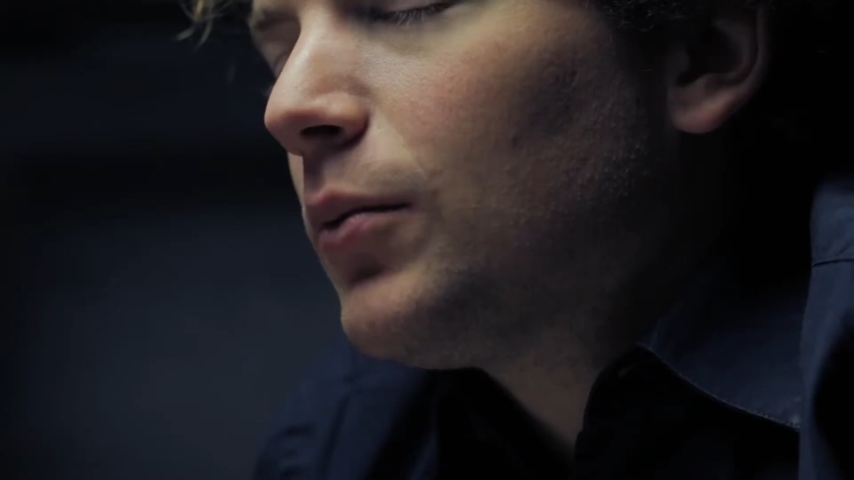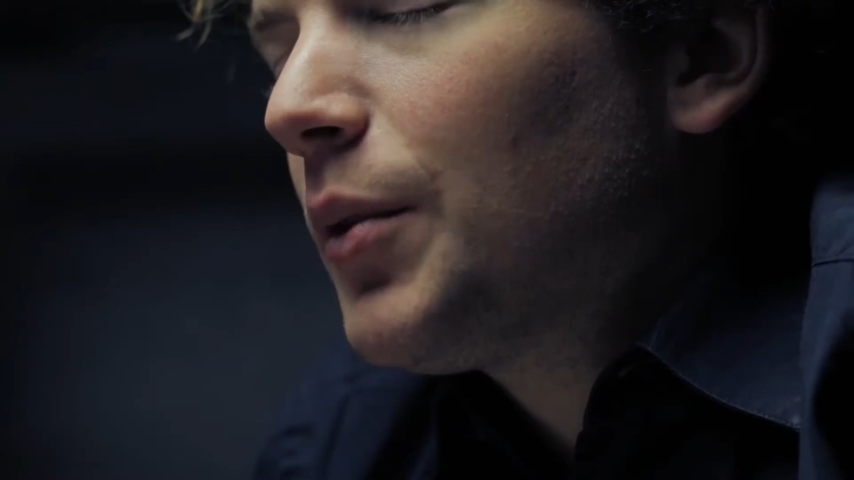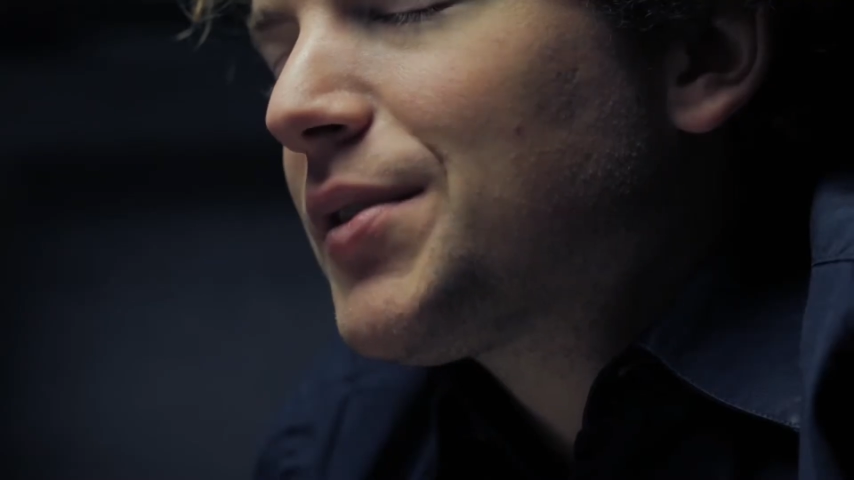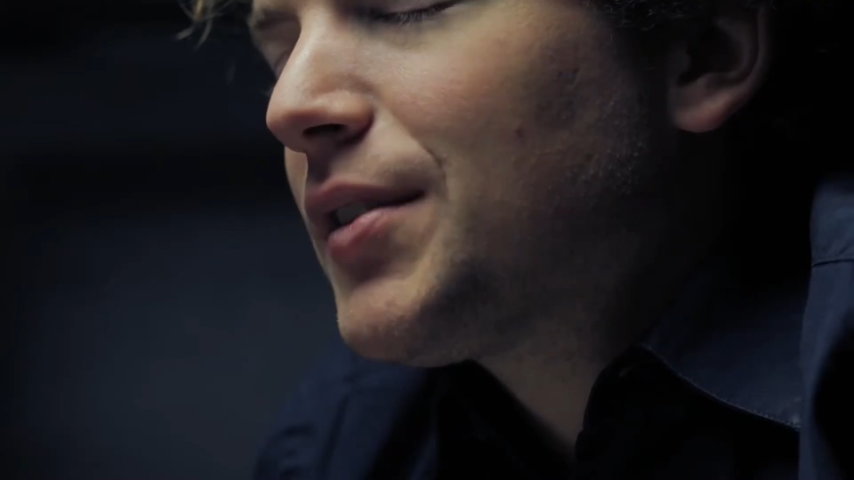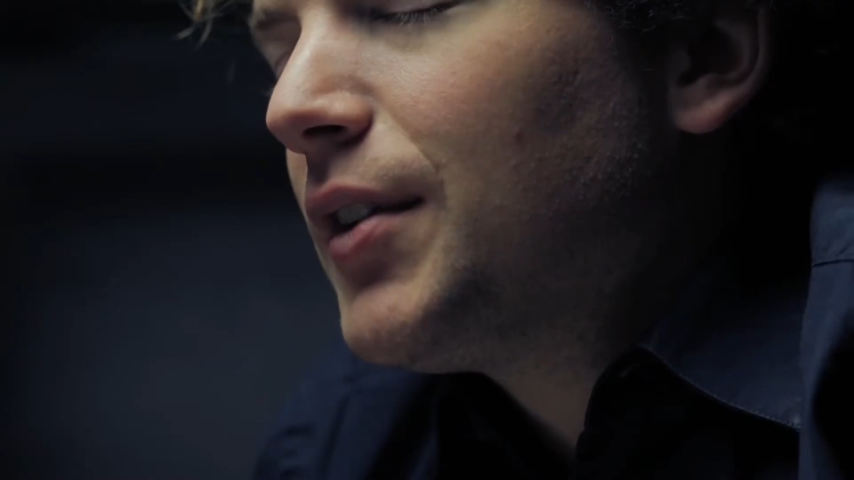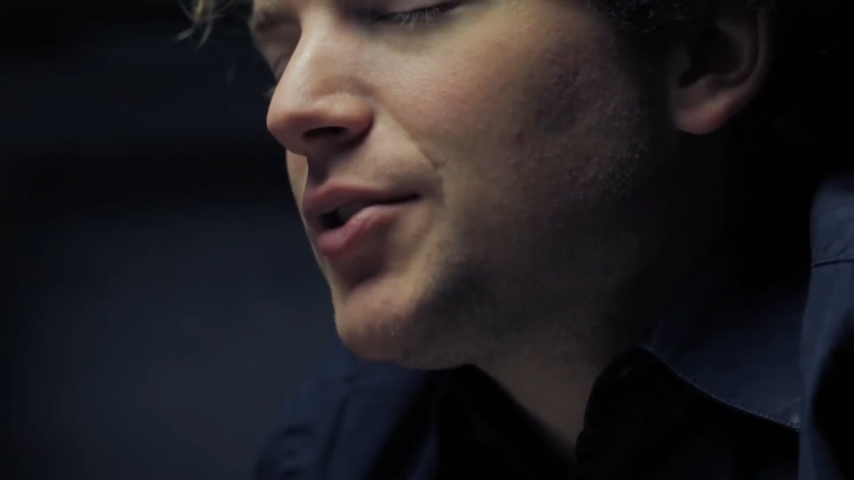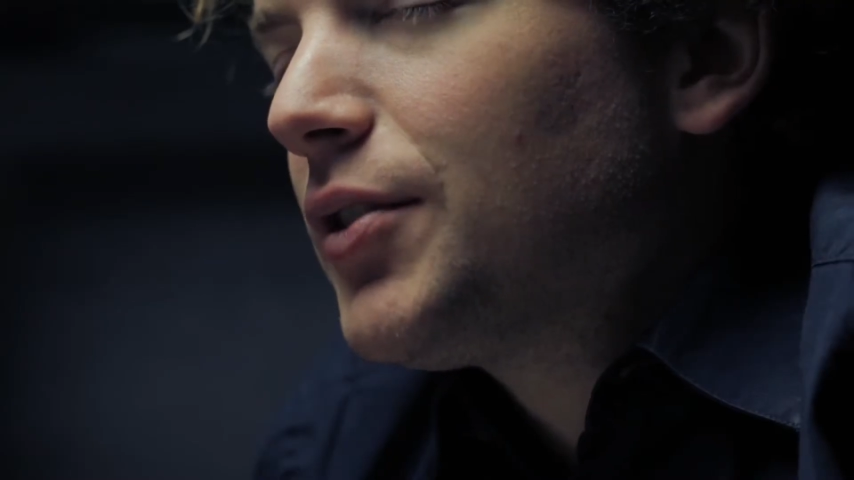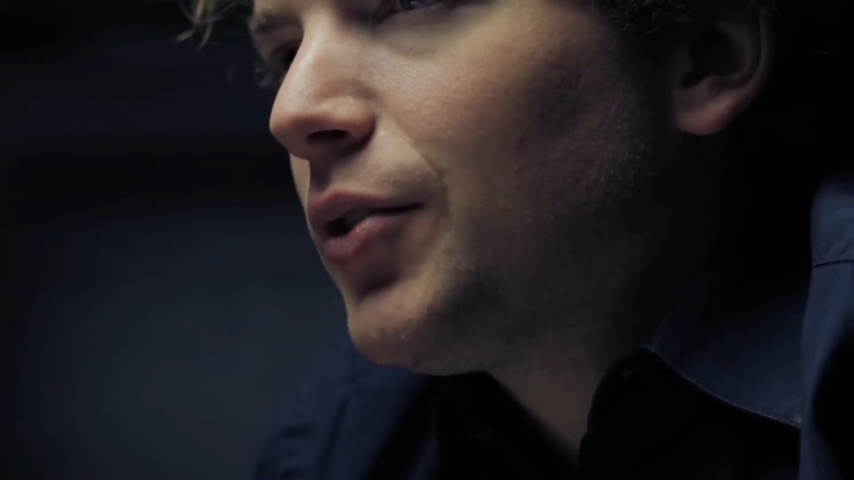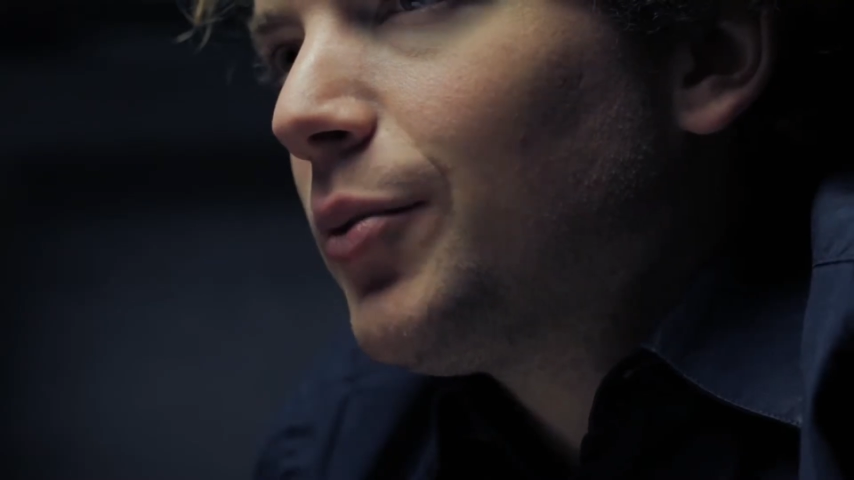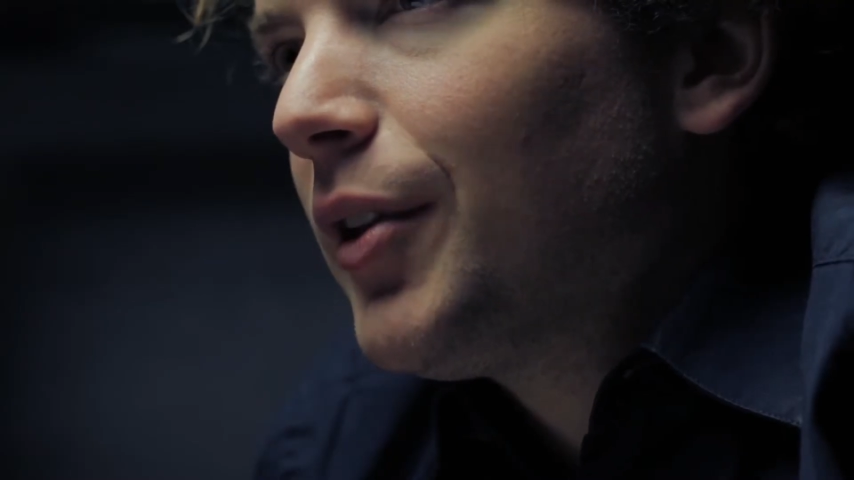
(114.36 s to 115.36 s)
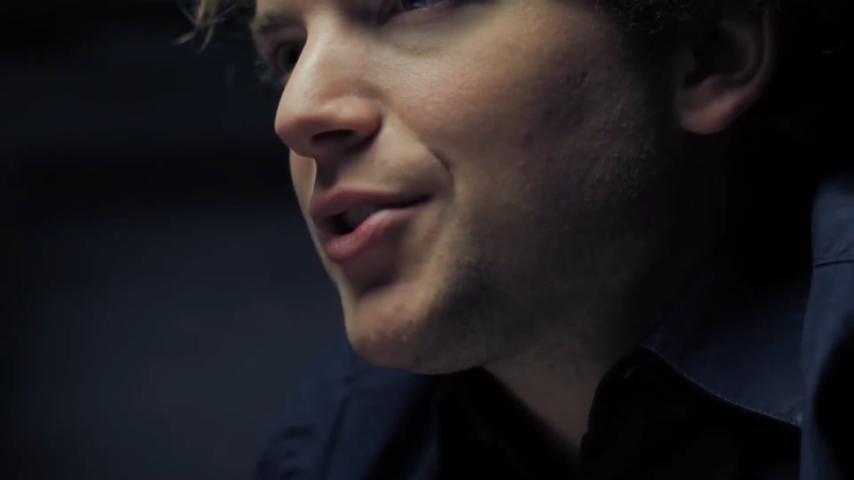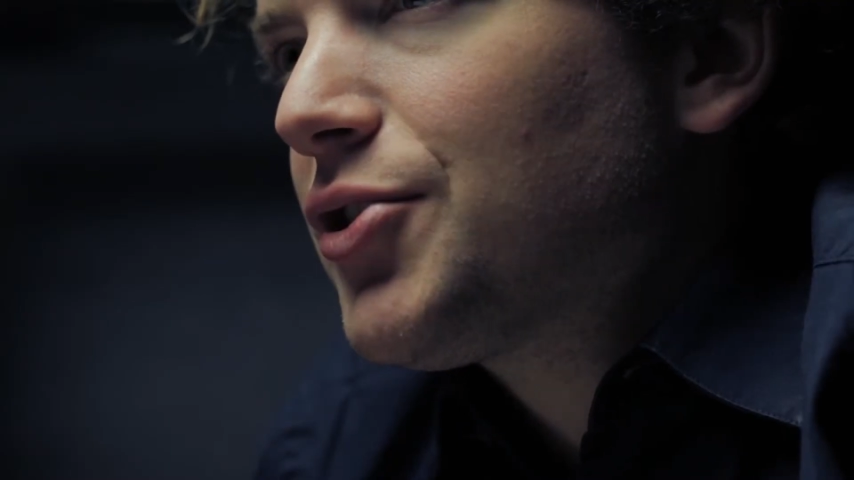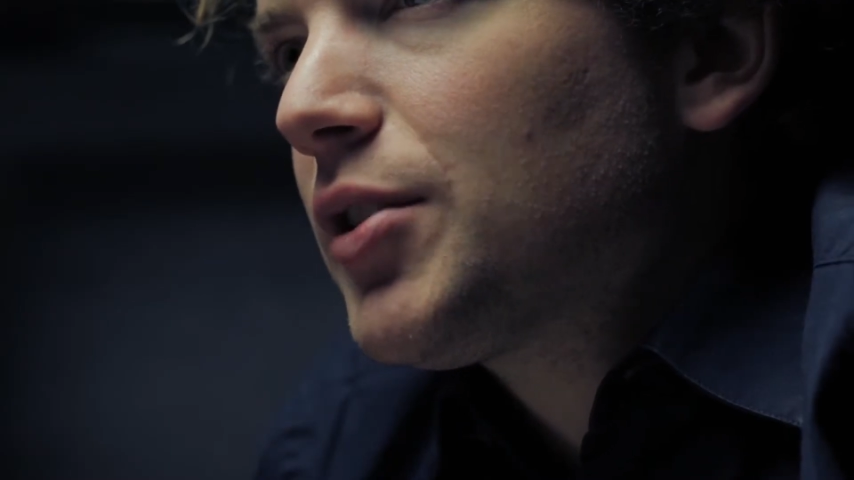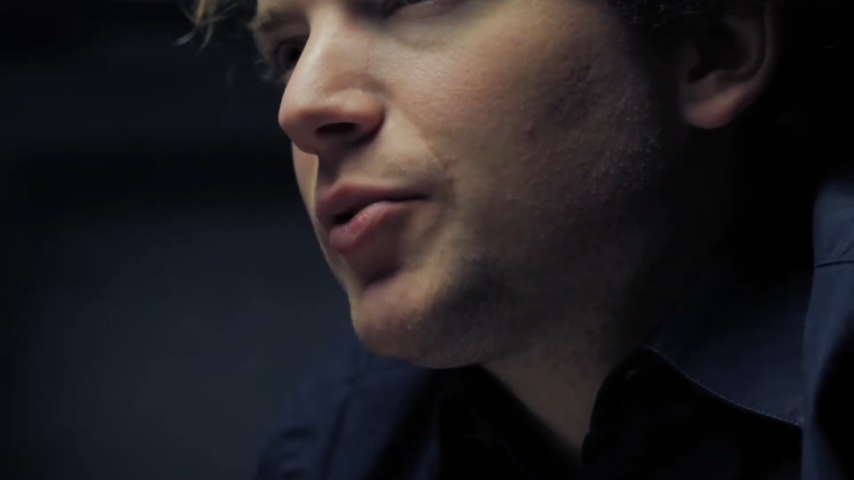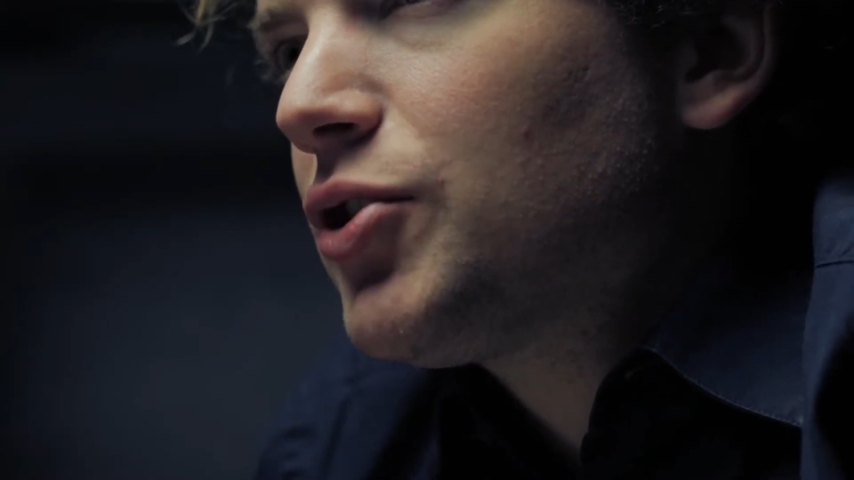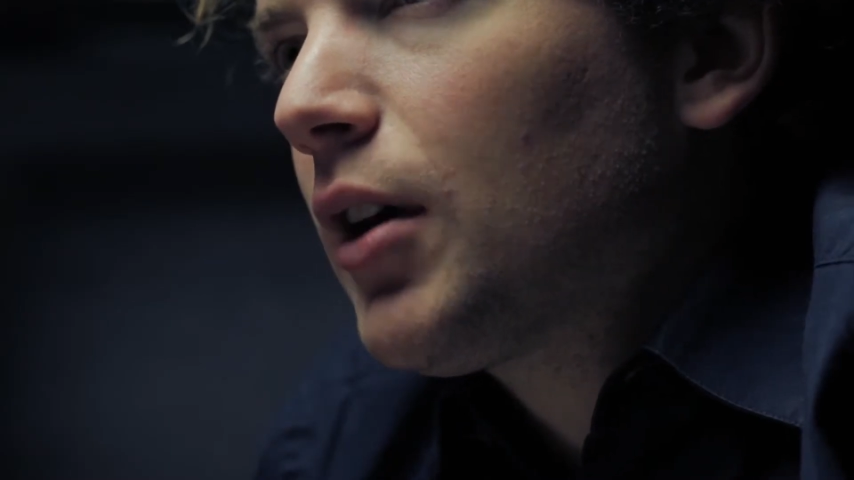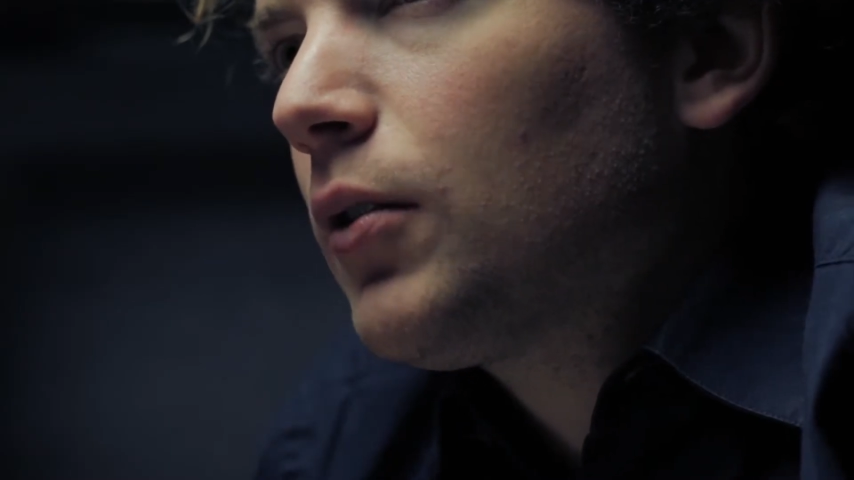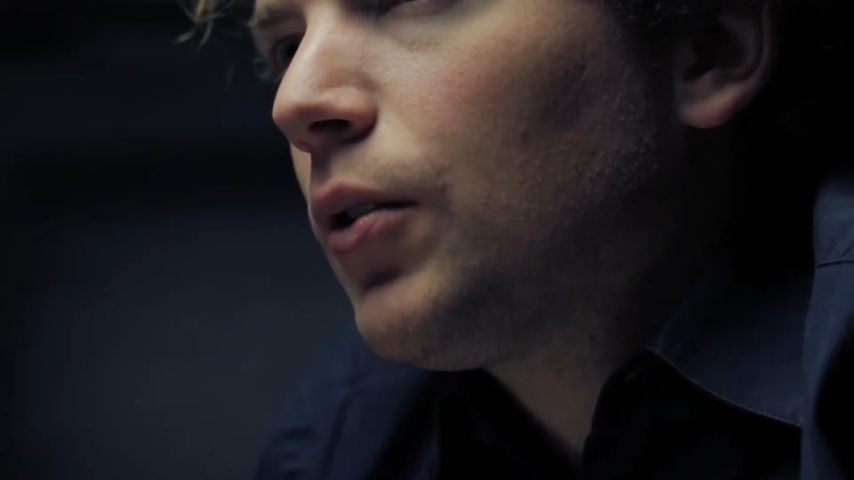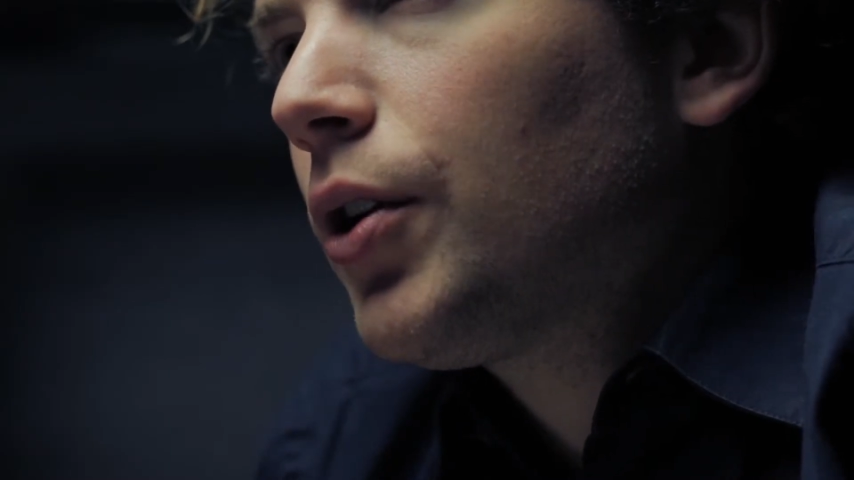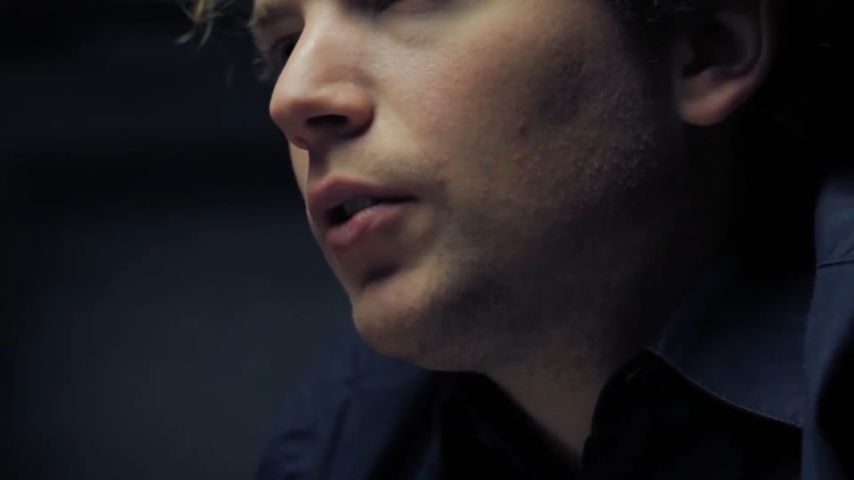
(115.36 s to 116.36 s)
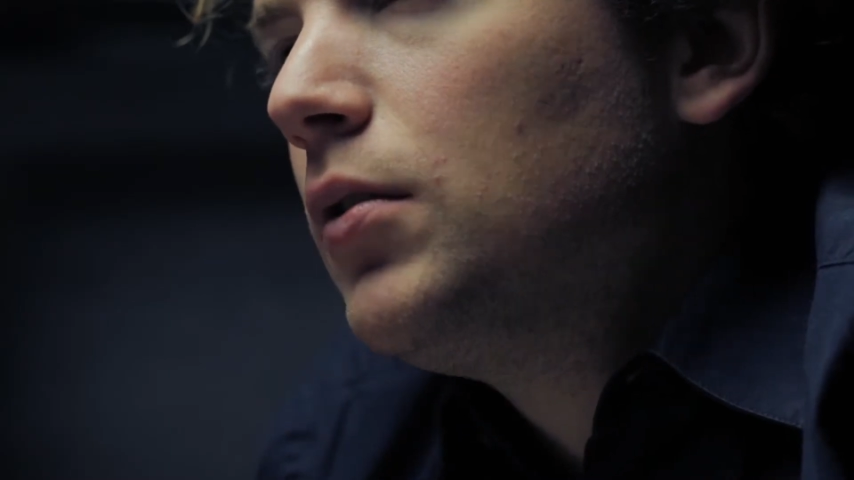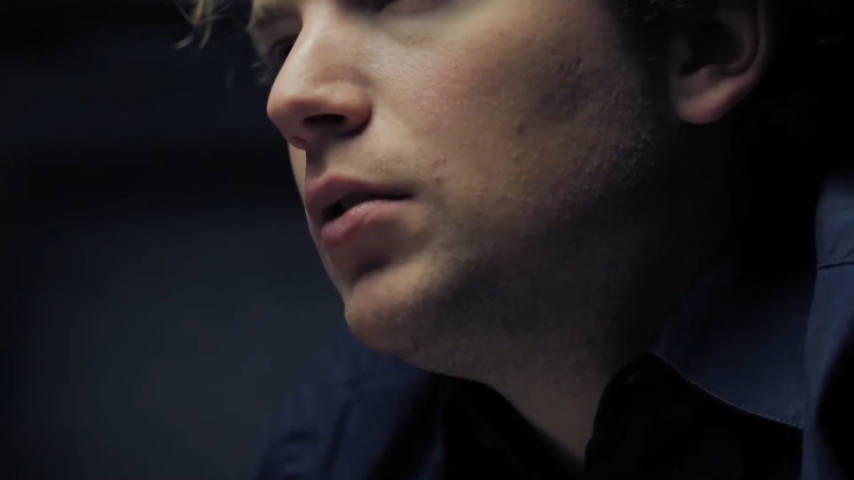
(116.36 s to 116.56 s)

What was the nature of your relationship with Jack Corgo?